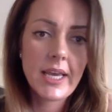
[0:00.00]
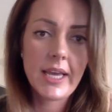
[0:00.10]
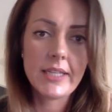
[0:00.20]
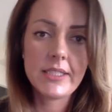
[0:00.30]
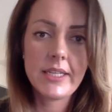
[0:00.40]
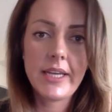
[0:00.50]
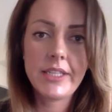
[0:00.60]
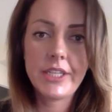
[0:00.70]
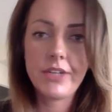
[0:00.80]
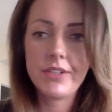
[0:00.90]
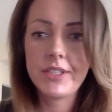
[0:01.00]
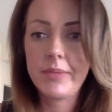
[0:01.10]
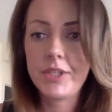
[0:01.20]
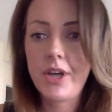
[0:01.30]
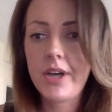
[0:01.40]
And today, Darren's going to
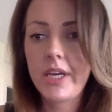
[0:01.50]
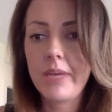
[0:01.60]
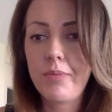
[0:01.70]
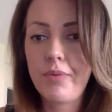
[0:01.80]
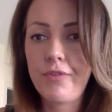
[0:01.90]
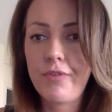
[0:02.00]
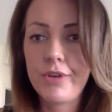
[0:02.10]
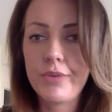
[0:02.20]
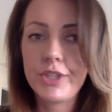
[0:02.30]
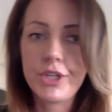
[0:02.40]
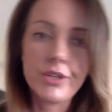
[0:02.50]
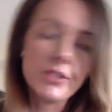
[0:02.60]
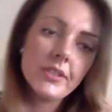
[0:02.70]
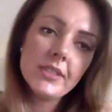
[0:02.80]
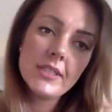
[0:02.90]
be talking about preferred
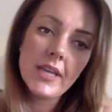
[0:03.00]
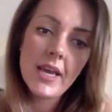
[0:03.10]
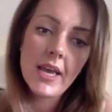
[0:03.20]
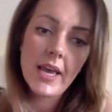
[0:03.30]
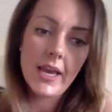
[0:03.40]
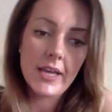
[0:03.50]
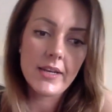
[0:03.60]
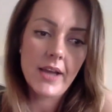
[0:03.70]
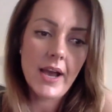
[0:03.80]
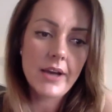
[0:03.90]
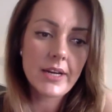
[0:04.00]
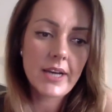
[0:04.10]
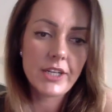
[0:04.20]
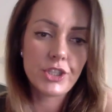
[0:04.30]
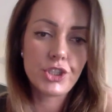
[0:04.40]
returns and how to
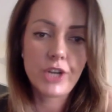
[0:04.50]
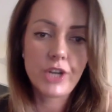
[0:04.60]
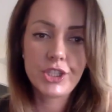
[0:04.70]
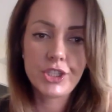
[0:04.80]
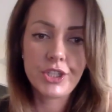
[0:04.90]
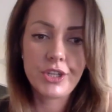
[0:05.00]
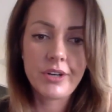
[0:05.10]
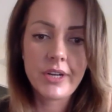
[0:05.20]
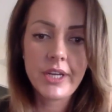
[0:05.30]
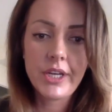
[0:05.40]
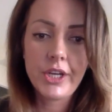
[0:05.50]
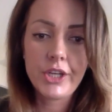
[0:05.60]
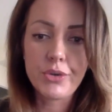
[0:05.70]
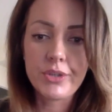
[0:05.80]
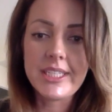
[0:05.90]
kind of structure
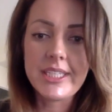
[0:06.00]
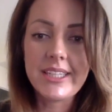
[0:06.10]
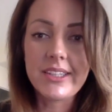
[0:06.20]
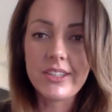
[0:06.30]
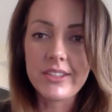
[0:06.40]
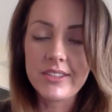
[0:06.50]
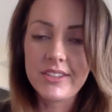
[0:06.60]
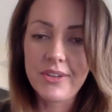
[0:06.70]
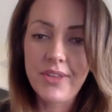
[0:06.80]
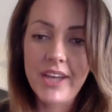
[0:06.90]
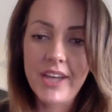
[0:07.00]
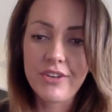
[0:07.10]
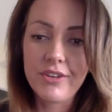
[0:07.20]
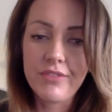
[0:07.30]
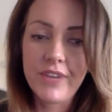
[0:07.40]
your deals so that
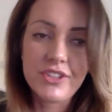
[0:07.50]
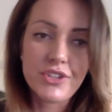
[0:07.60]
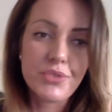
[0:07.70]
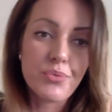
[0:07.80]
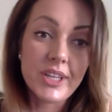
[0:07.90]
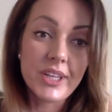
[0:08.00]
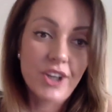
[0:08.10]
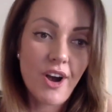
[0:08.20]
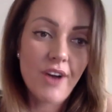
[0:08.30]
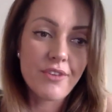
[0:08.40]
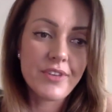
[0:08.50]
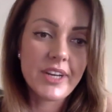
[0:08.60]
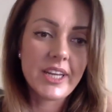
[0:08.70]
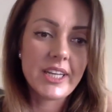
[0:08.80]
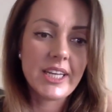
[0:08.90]
your investor's really
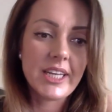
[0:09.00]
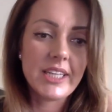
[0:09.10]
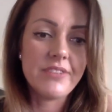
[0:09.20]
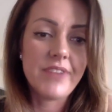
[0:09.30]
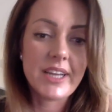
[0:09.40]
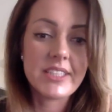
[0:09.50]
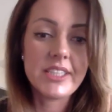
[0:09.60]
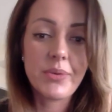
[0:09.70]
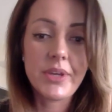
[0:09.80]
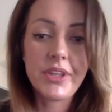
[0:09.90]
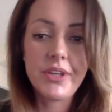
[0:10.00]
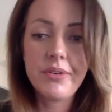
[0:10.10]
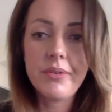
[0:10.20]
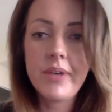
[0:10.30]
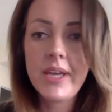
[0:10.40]
confident in investing with
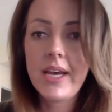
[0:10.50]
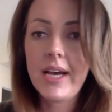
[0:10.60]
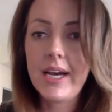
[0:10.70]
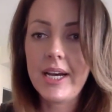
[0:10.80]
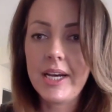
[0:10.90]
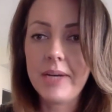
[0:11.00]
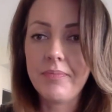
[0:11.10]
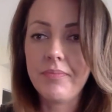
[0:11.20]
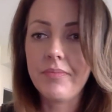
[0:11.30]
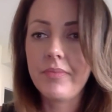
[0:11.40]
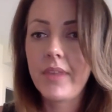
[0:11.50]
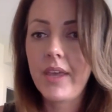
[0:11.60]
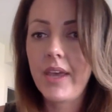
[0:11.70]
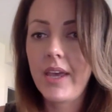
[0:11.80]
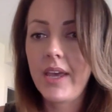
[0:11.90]
you. And
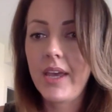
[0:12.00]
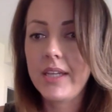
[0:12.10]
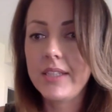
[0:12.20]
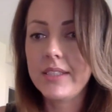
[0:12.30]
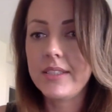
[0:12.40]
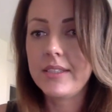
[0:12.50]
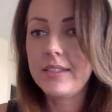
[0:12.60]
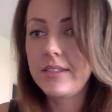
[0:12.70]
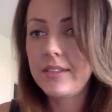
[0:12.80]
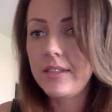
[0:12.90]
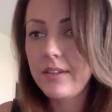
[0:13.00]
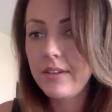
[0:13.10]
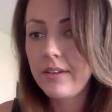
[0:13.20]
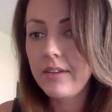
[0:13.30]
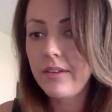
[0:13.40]

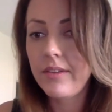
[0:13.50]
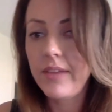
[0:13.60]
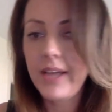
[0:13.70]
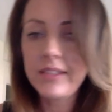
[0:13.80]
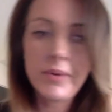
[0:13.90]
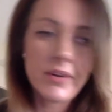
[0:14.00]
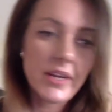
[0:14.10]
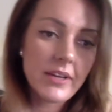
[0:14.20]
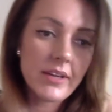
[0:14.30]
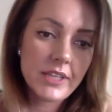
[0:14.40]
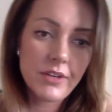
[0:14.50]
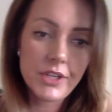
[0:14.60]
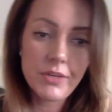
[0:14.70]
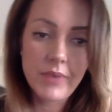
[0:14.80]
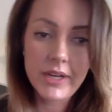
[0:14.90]
that's about it. Darren, are
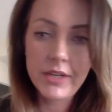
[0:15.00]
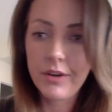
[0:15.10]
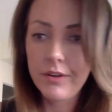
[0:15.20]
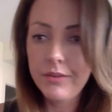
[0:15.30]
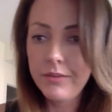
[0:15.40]
you ready to go?